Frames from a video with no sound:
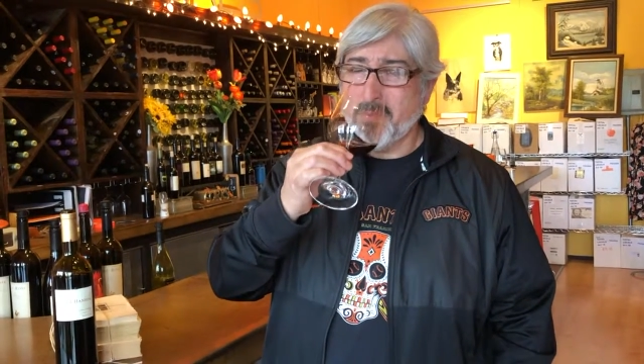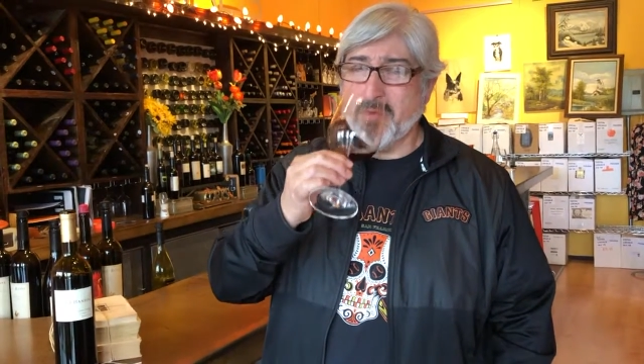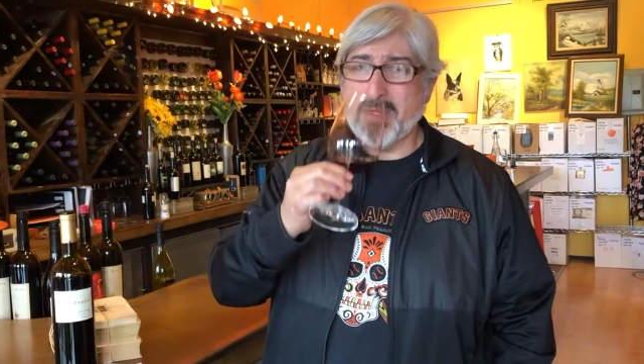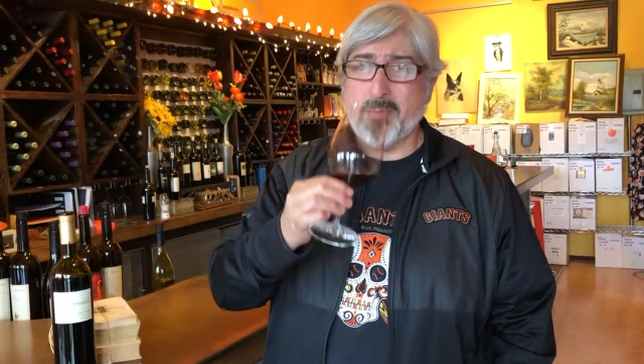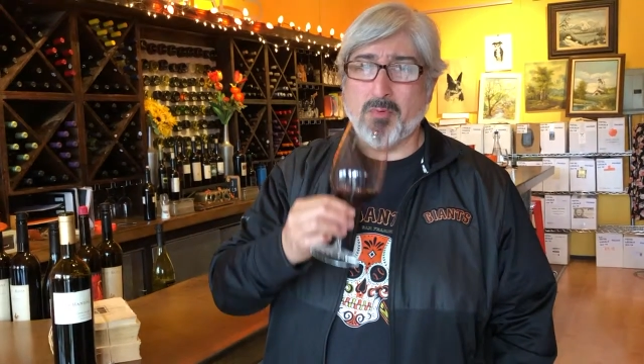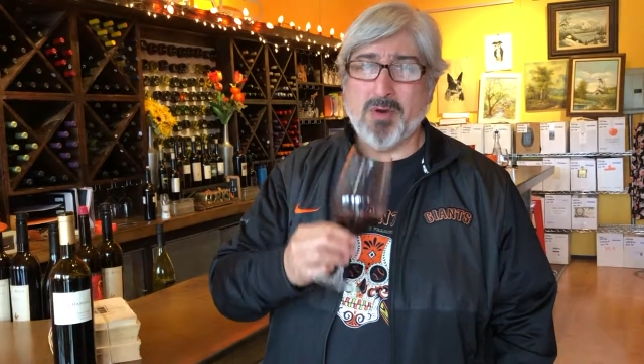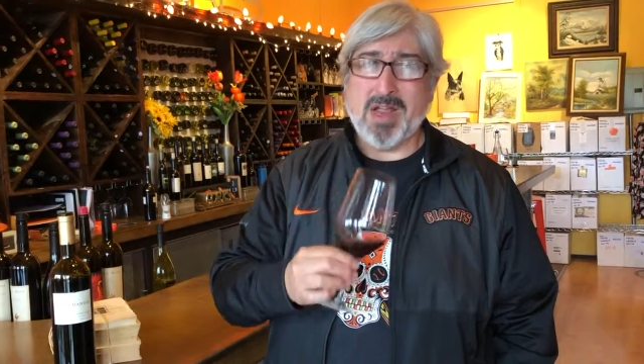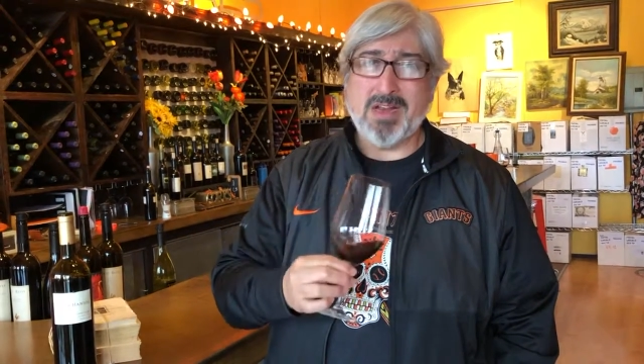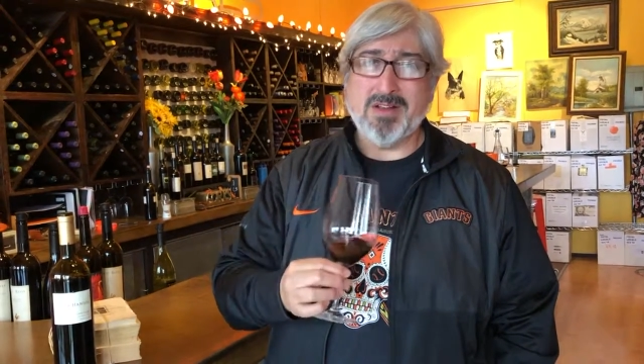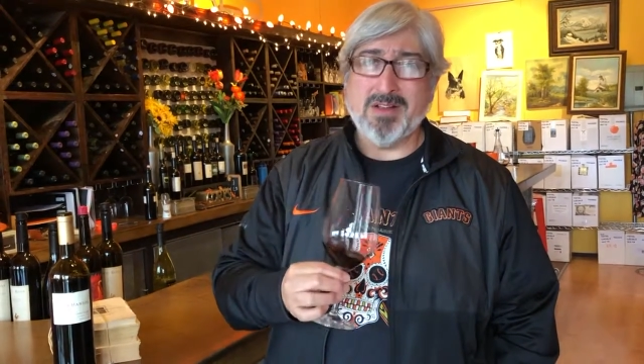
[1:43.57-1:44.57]
with that
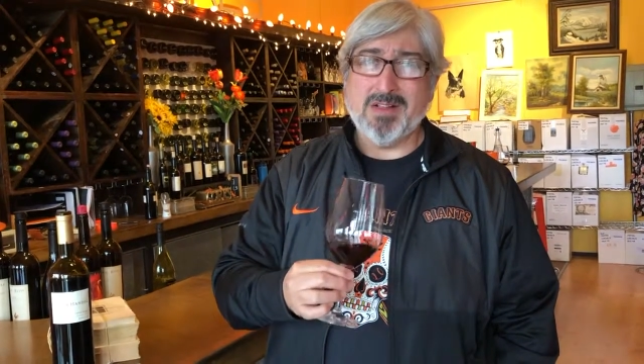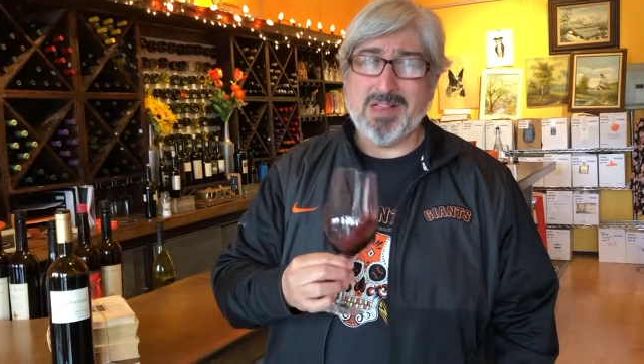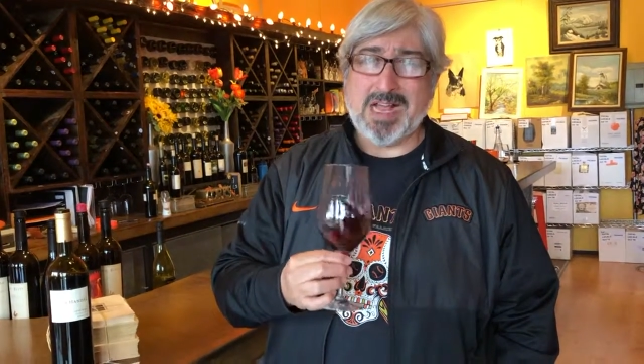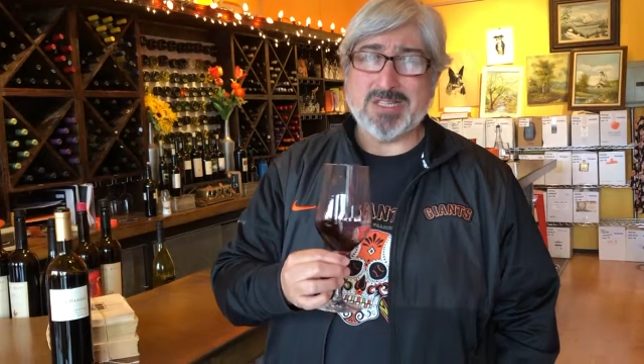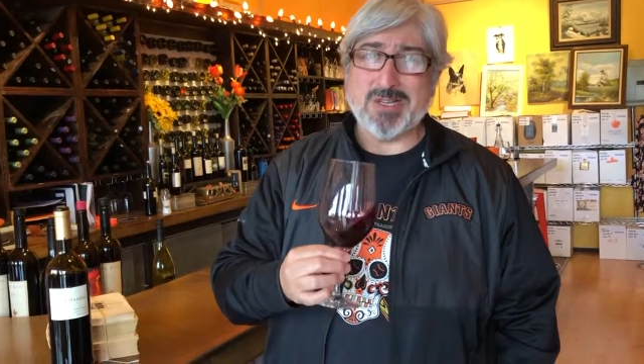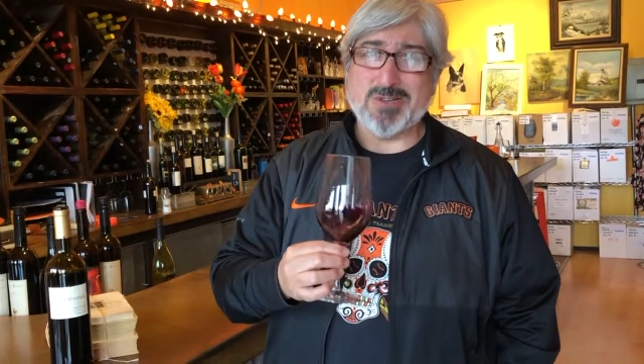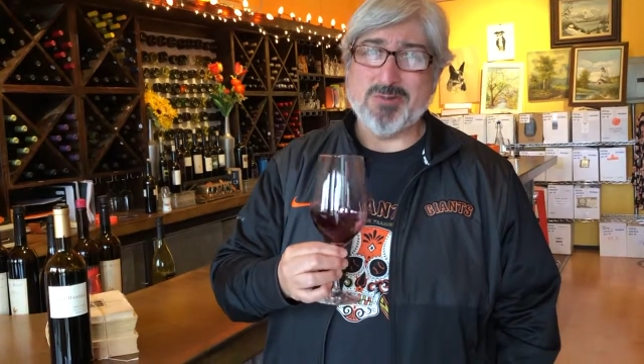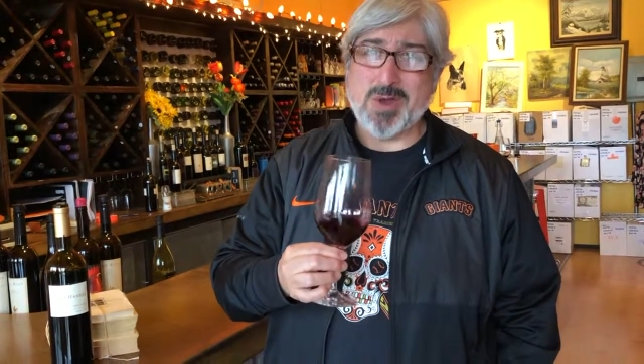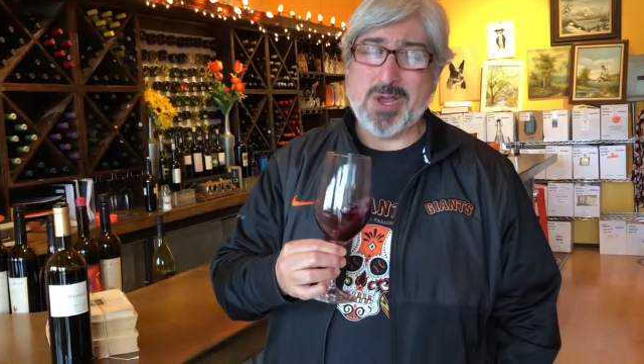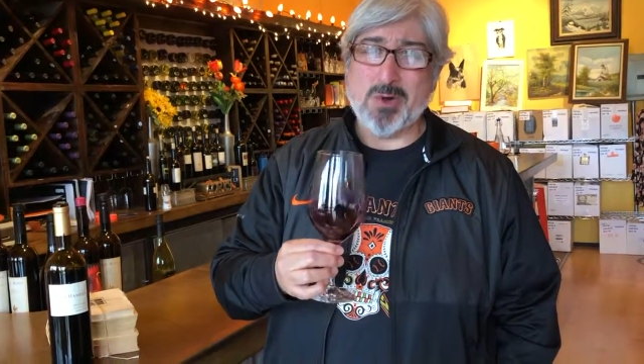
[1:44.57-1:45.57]
bright classic
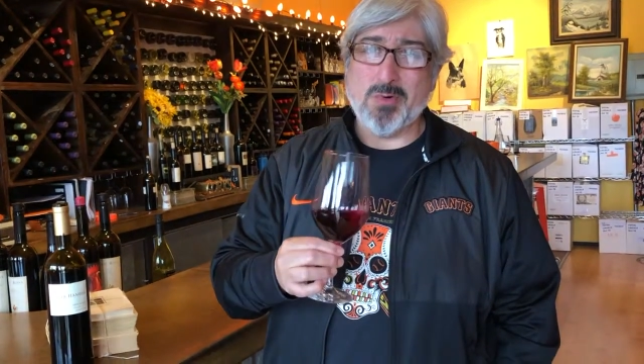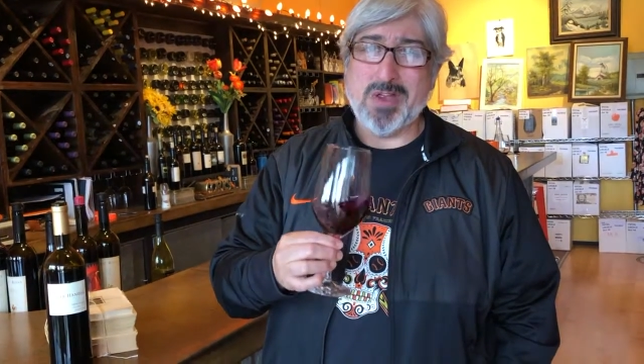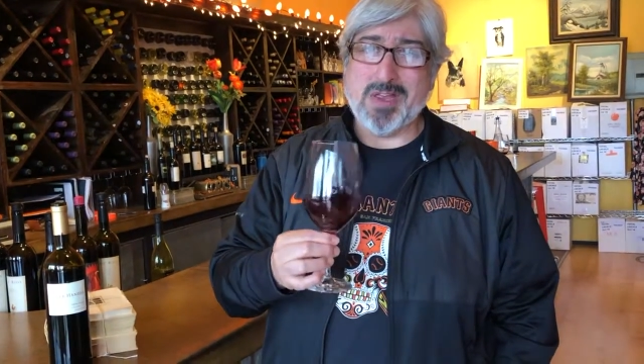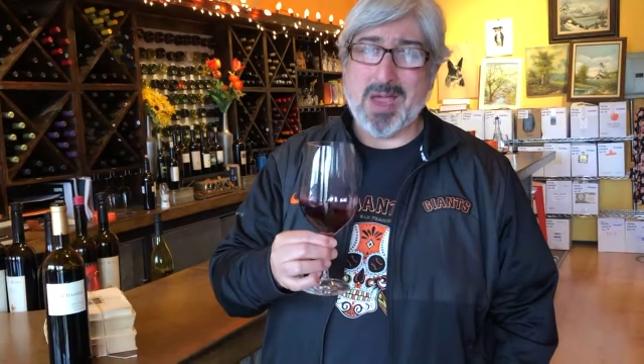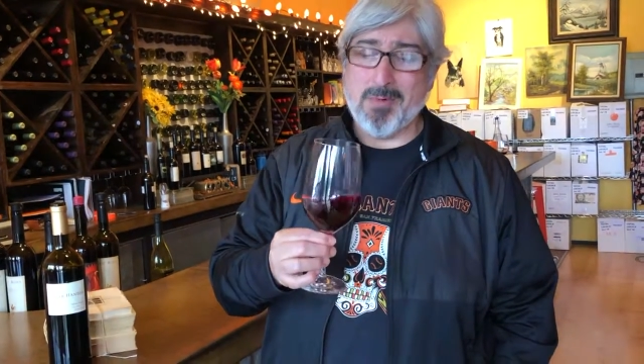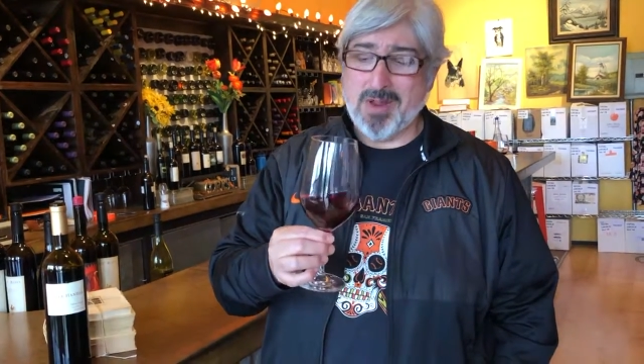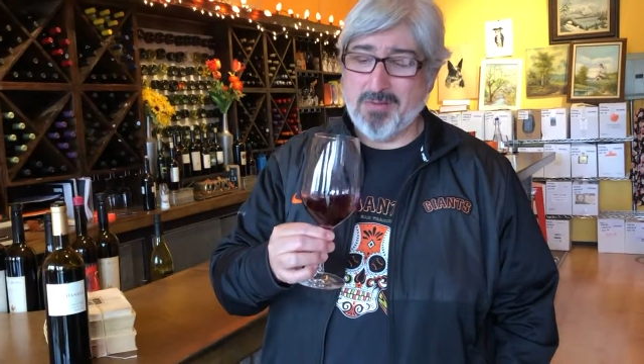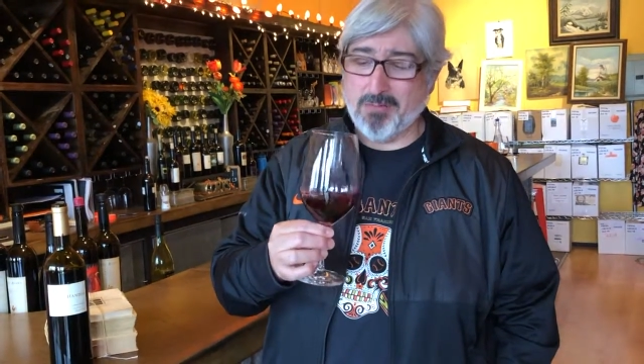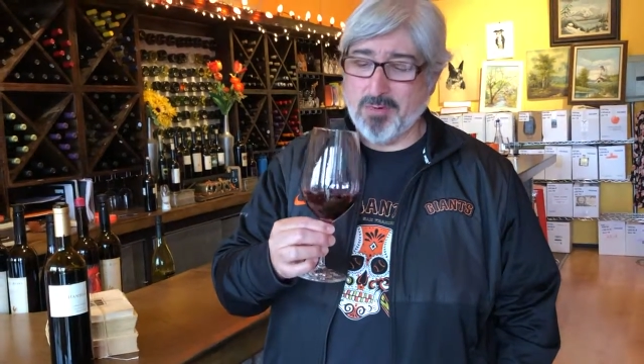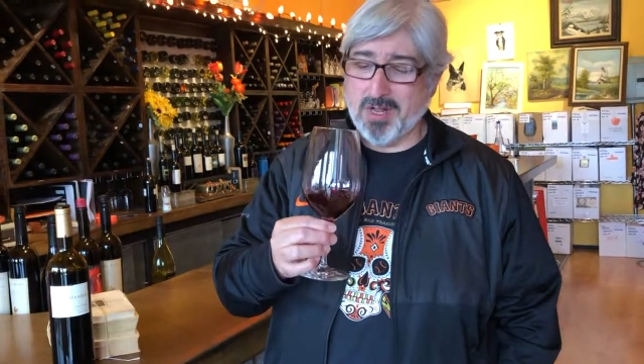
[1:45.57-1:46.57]
Dry Creek
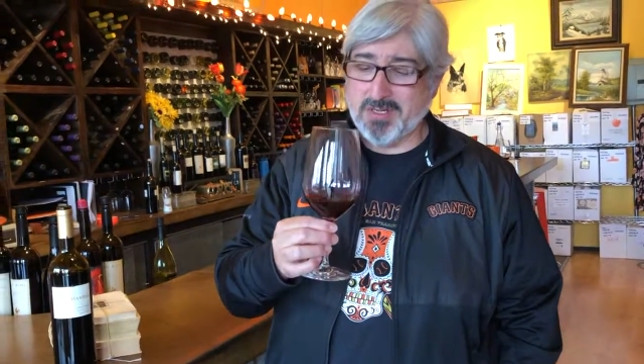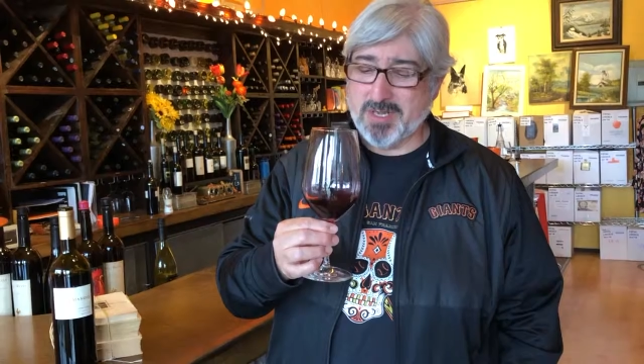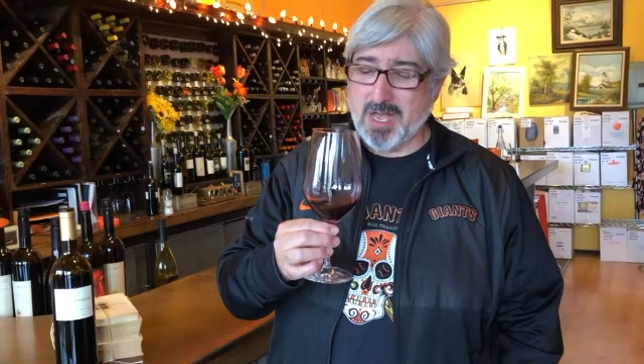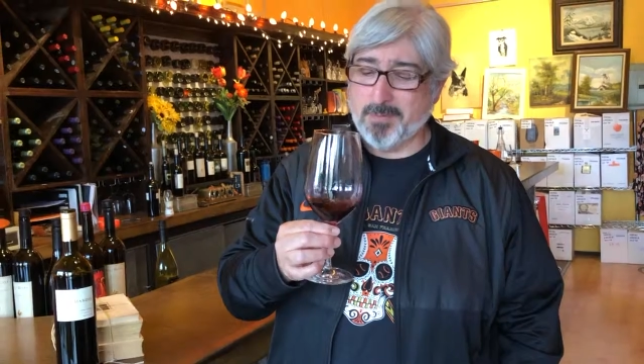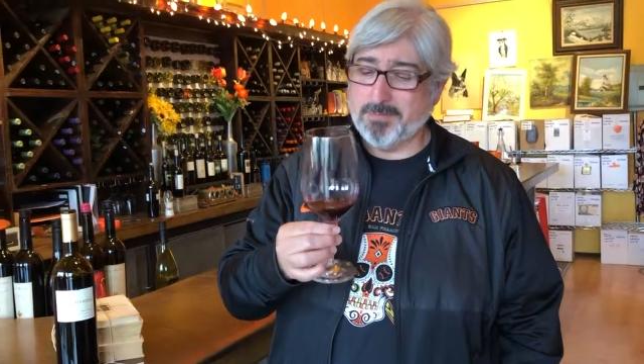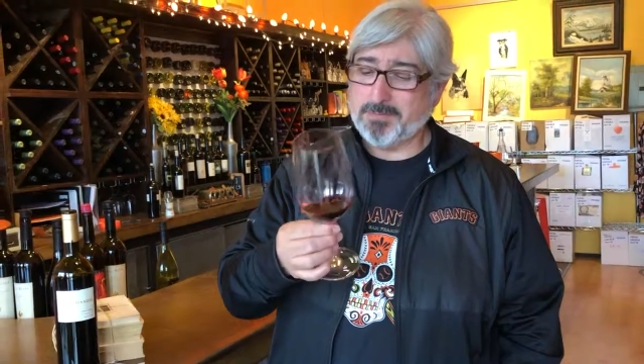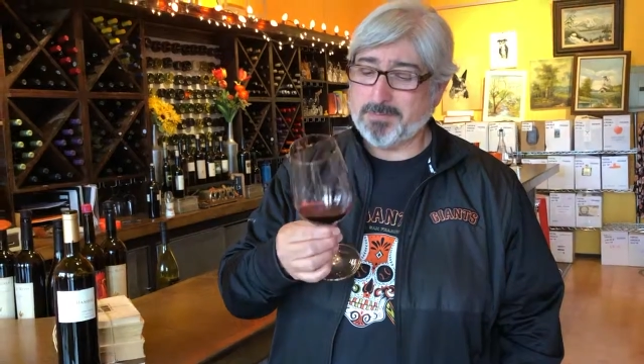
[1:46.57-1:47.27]
Cabernet fruit on top.